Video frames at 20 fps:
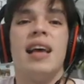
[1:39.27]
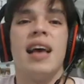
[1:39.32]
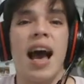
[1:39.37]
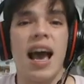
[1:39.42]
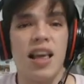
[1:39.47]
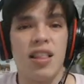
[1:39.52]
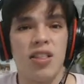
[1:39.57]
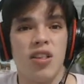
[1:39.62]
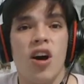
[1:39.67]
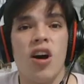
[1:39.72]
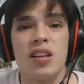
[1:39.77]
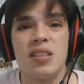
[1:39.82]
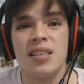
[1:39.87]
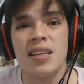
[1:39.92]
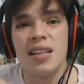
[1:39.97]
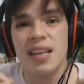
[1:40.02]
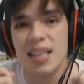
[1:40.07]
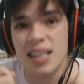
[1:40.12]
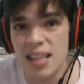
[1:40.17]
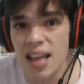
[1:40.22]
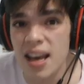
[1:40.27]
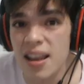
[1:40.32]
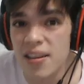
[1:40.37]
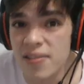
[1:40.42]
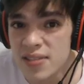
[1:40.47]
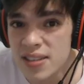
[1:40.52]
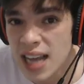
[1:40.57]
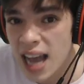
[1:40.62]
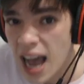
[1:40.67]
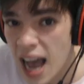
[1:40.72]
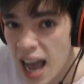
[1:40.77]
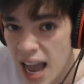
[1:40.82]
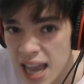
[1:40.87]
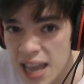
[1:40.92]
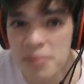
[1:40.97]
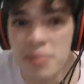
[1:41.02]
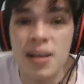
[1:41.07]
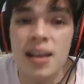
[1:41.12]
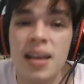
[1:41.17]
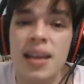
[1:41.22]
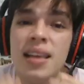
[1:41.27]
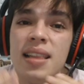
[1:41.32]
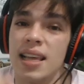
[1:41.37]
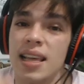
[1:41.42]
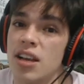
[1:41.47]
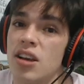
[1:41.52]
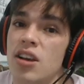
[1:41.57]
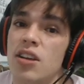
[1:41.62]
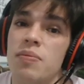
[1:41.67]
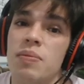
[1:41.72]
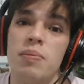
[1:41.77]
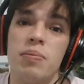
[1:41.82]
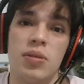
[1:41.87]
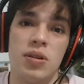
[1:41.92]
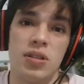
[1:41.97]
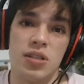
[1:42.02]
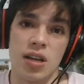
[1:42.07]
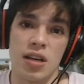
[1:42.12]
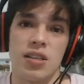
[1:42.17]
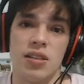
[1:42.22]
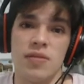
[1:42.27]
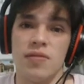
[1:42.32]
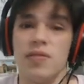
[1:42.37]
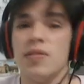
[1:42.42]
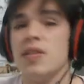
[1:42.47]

I lost a lot of time that could have been productive.